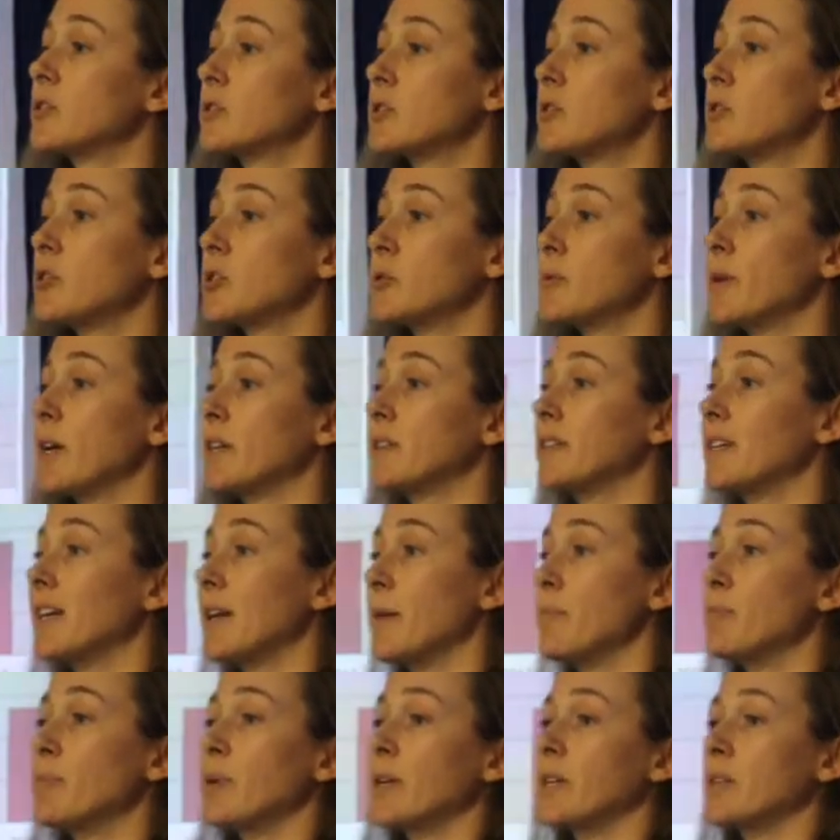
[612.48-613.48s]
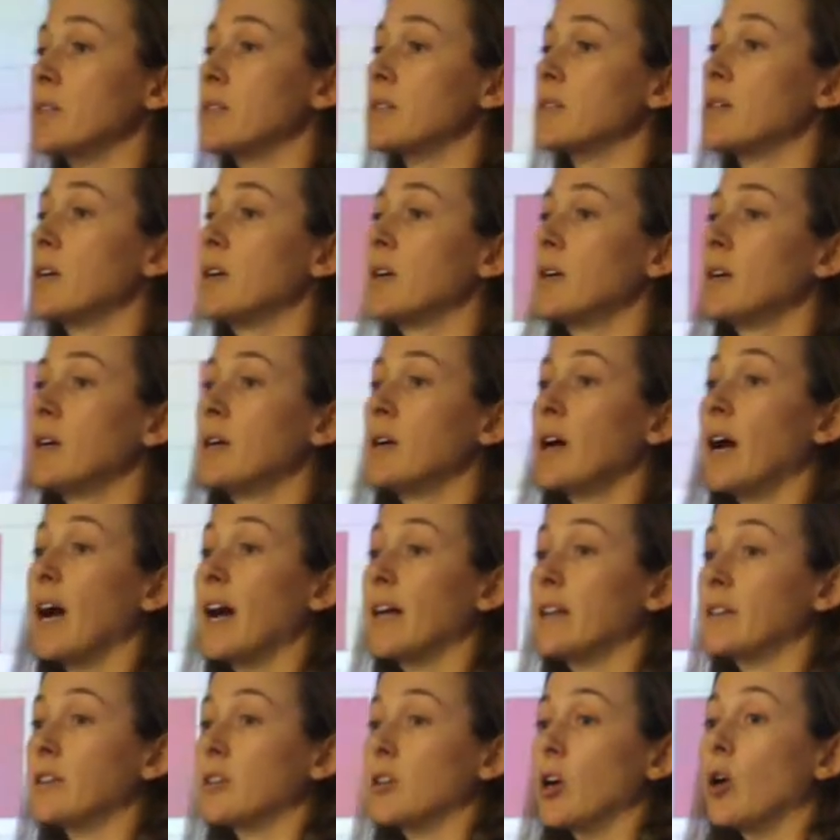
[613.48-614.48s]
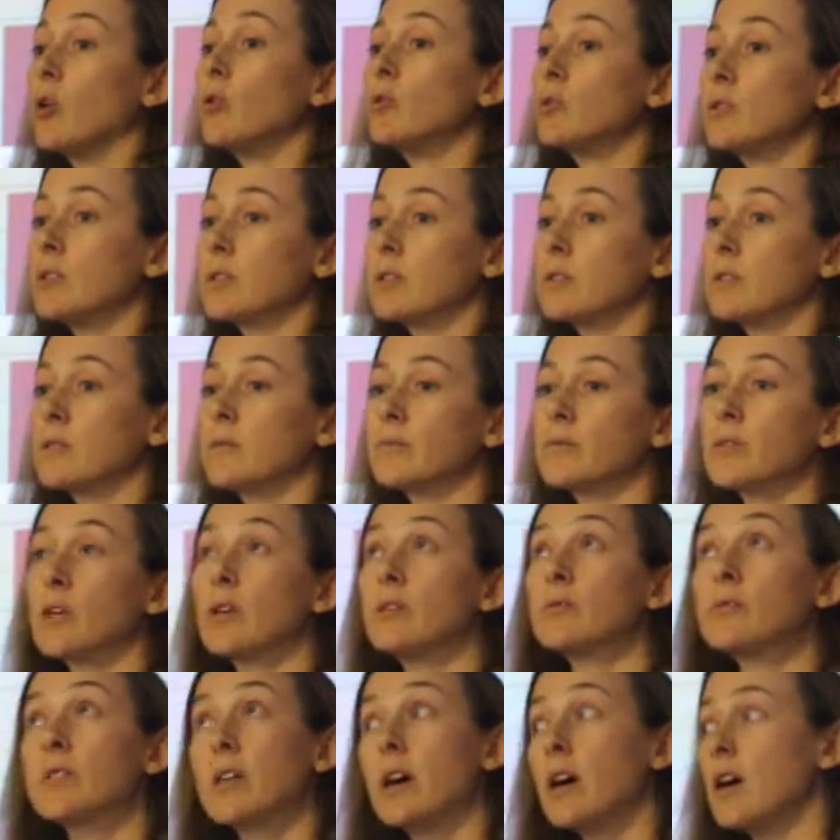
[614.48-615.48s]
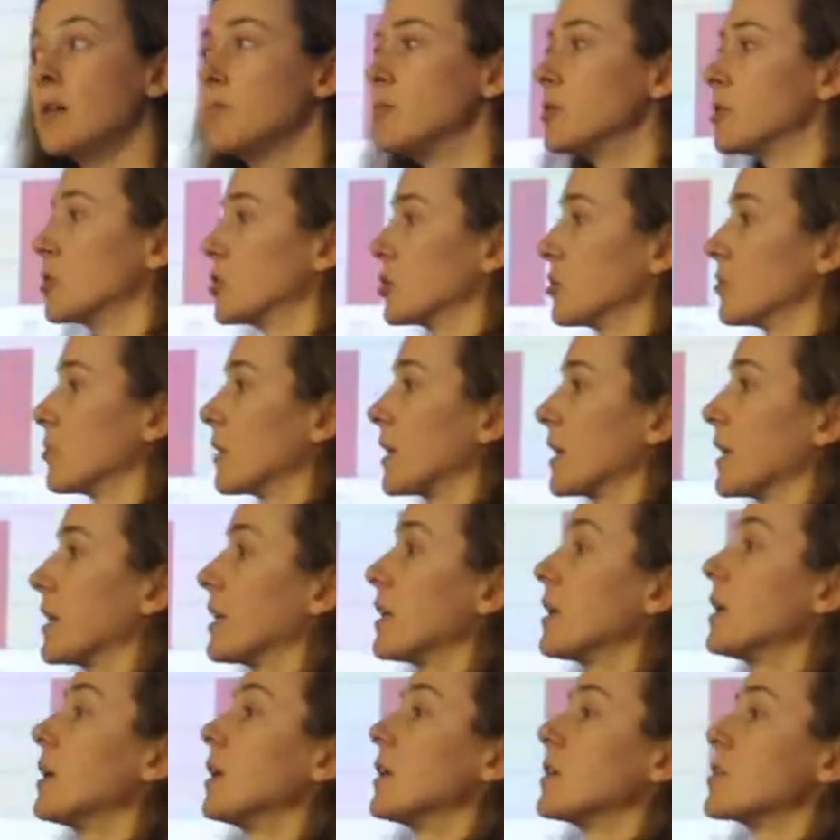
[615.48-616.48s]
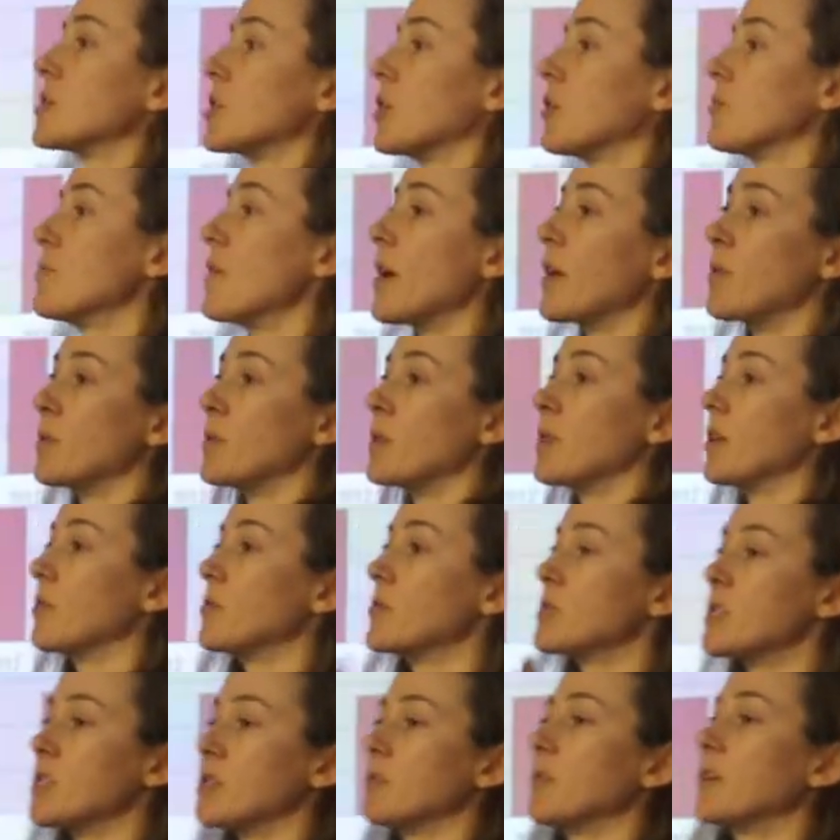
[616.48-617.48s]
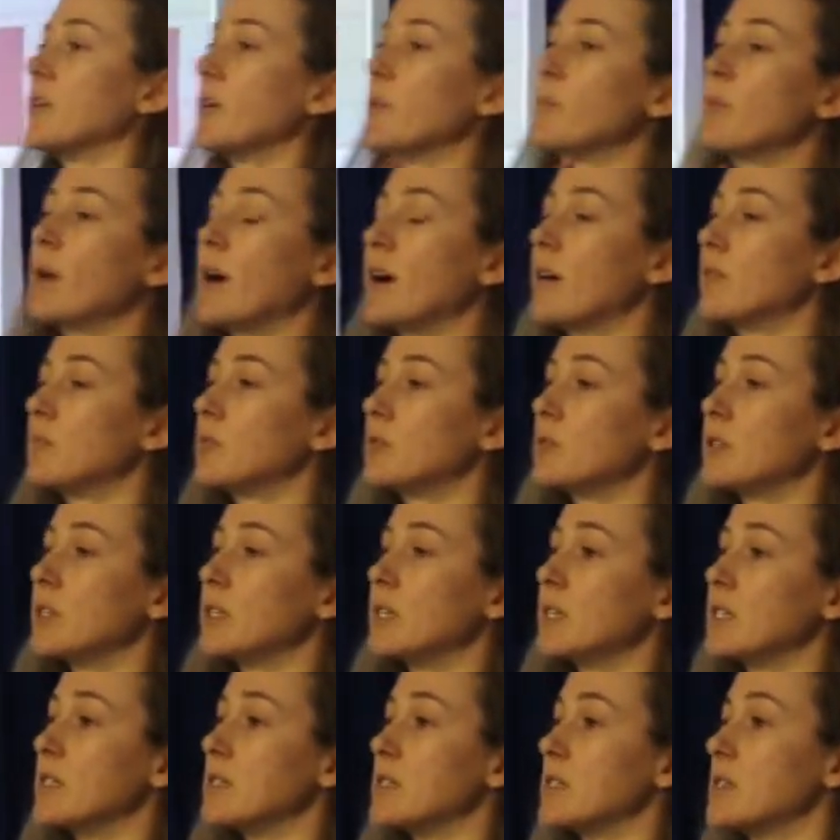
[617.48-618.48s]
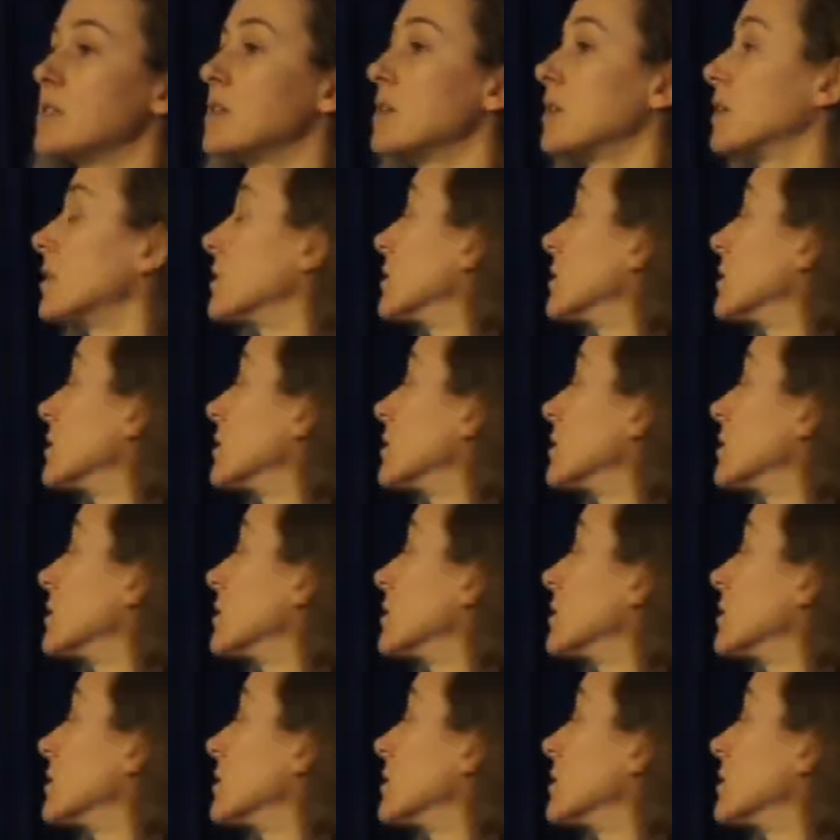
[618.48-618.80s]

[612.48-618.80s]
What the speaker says: because, of course, we had the Olympics and the diamond Jubilee. So maybe those two are comparable years